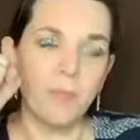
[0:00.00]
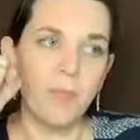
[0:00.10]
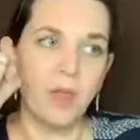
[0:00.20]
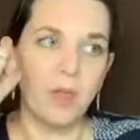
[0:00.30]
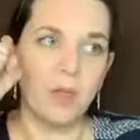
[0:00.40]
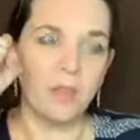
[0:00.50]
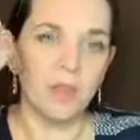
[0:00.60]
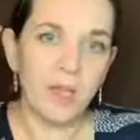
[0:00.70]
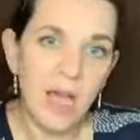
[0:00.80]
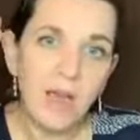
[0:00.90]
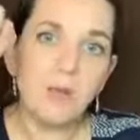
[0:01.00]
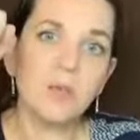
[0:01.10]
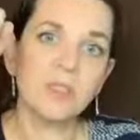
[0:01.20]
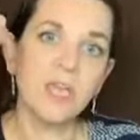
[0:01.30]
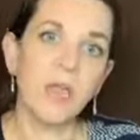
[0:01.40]
the
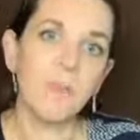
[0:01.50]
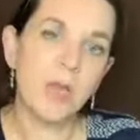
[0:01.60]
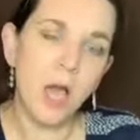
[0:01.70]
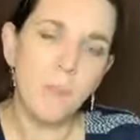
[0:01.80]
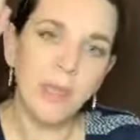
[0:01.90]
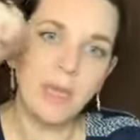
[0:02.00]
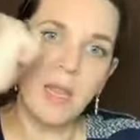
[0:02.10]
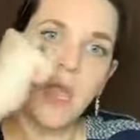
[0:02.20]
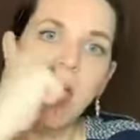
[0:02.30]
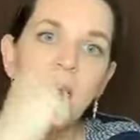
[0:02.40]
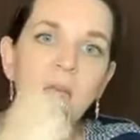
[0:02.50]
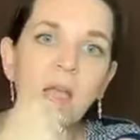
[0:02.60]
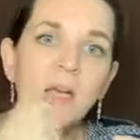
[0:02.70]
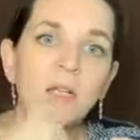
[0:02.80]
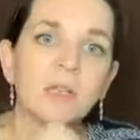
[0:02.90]
kairos time coming
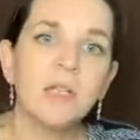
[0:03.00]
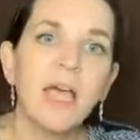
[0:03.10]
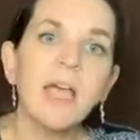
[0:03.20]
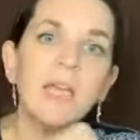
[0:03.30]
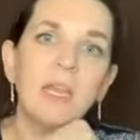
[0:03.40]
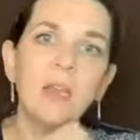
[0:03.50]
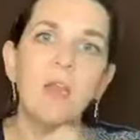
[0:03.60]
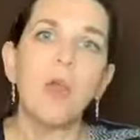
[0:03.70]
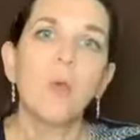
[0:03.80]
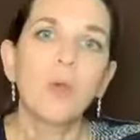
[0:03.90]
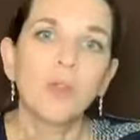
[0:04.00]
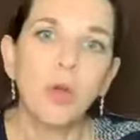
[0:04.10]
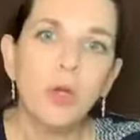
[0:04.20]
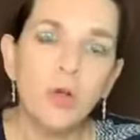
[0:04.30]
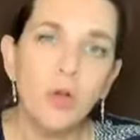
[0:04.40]
and colliding with
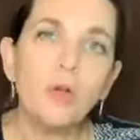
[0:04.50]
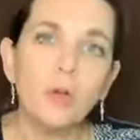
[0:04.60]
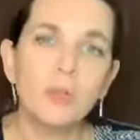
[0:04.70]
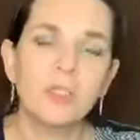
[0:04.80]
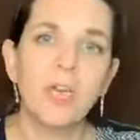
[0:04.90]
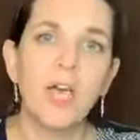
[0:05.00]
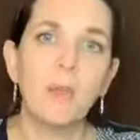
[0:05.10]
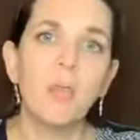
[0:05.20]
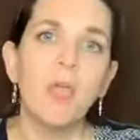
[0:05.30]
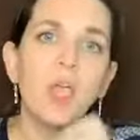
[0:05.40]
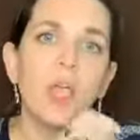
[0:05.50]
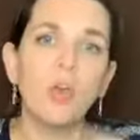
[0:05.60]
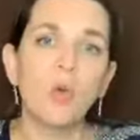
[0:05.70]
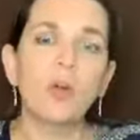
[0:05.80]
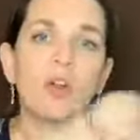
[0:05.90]
our chronos time, in
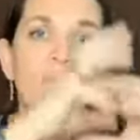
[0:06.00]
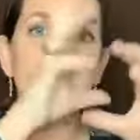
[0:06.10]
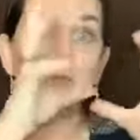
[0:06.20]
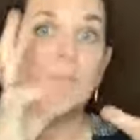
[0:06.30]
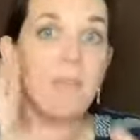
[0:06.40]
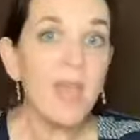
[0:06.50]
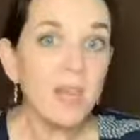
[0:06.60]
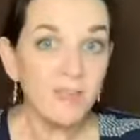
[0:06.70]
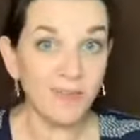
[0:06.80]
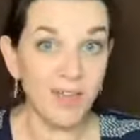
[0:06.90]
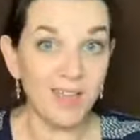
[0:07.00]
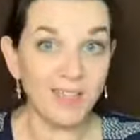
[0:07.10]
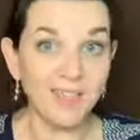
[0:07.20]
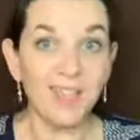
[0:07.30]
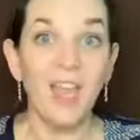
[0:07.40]
order to make
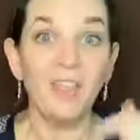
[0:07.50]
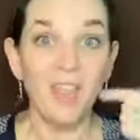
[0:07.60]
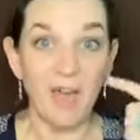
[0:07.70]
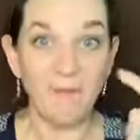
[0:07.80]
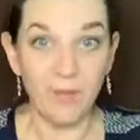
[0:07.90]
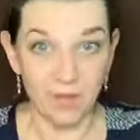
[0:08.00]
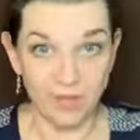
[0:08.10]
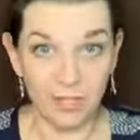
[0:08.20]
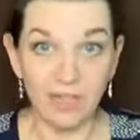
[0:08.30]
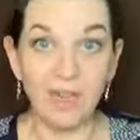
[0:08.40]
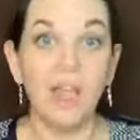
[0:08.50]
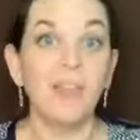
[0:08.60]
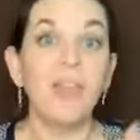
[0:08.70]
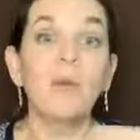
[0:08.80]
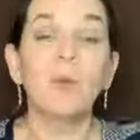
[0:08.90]
manifest that vision,
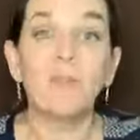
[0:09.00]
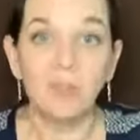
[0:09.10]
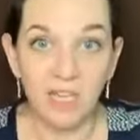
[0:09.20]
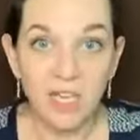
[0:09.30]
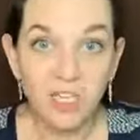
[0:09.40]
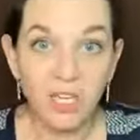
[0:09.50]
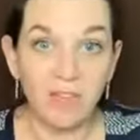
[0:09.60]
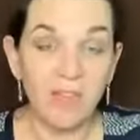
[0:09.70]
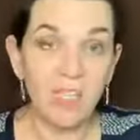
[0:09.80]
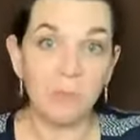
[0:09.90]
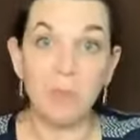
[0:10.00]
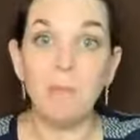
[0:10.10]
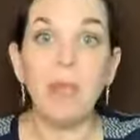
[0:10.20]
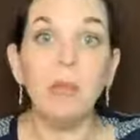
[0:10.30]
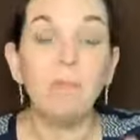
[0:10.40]
that revelation that has
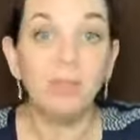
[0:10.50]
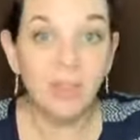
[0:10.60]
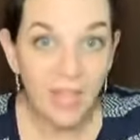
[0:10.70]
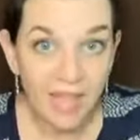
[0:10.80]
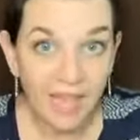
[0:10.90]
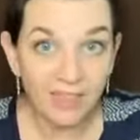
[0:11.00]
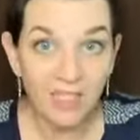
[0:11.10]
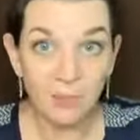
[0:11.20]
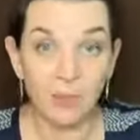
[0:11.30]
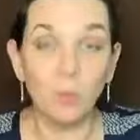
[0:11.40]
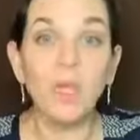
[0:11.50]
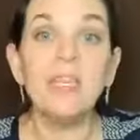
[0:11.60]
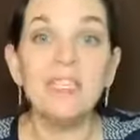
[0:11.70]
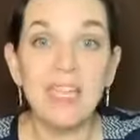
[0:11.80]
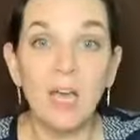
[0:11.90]
been made plain, that's been
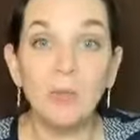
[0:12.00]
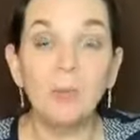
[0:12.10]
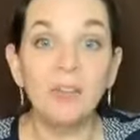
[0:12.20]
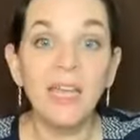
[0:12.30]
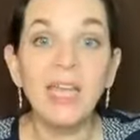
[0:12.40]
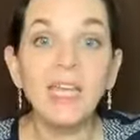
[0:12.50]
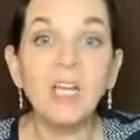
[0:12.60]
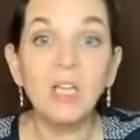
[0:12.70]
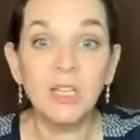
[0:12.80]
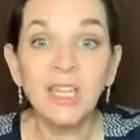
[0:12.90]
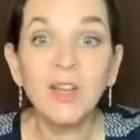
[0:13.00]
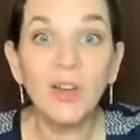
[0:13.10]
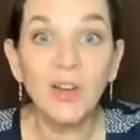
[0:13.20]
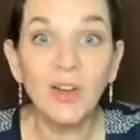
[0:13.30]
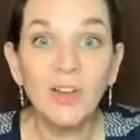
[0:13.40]
written down plain and
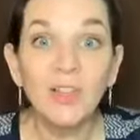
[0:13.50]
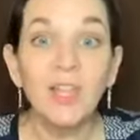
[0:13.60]
clear.